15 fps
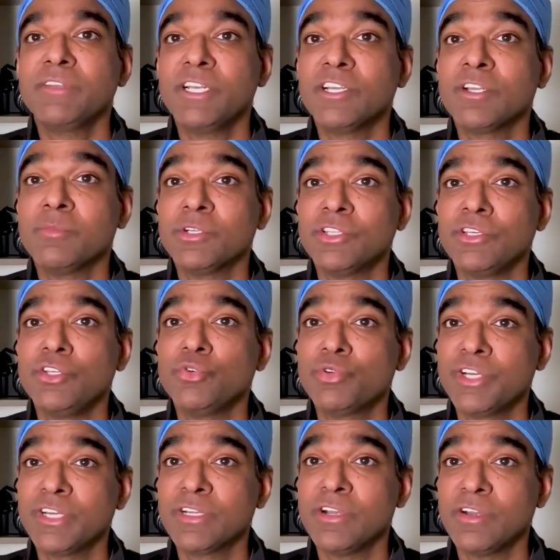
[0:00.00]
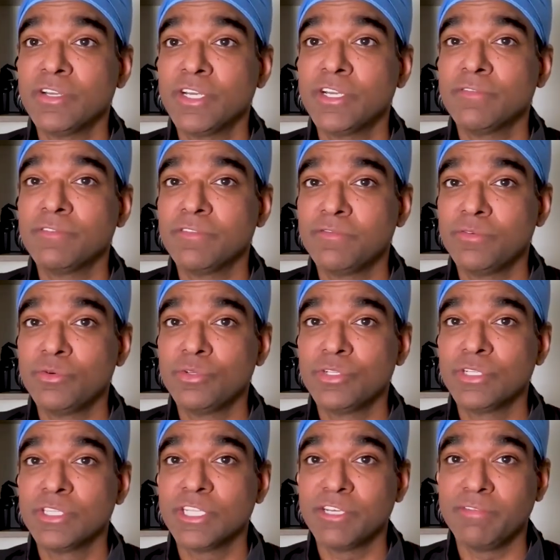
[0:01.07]
we learn about the nutrient content of the
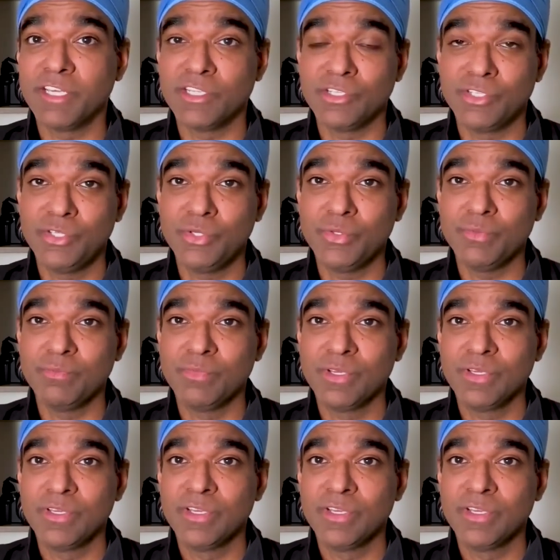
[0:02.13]
foods that we consume,